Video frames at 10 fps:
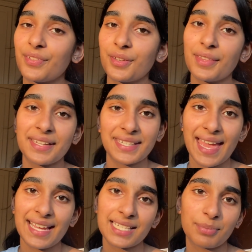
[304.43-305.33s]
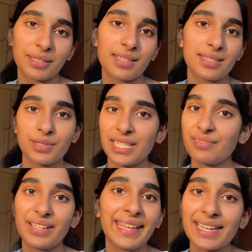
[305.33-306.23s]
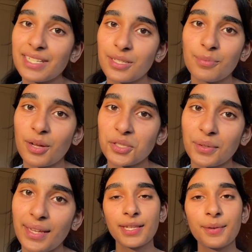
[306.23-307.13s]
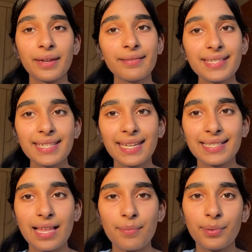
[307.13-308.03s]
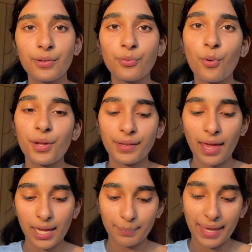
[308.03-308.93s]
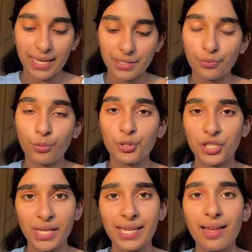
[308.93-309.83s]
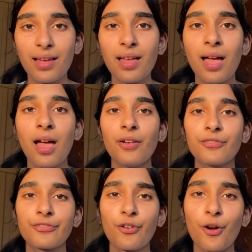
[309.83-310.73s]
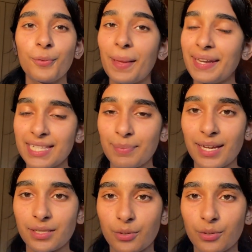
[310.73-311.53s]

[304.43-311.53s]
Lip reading: for that text, because we didn't really get to do much on it. So here is an example of one that I made for Sheila from an Inspector